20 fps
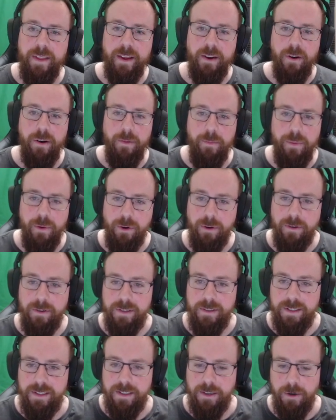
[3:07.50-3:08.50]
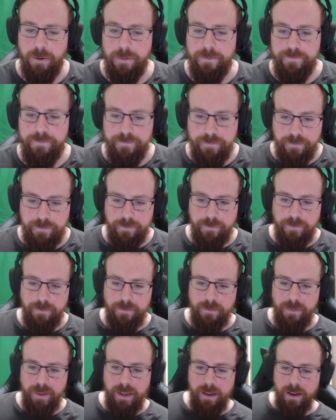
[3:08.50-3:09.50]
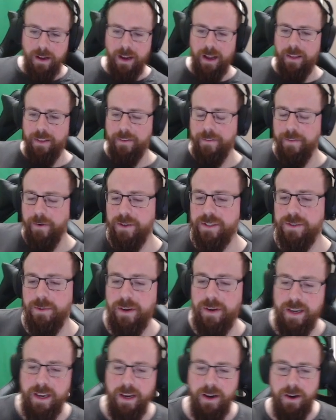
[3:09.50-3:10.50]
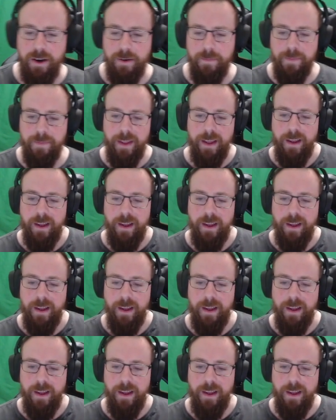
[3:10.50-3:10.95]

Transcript: think are important. So the first one here,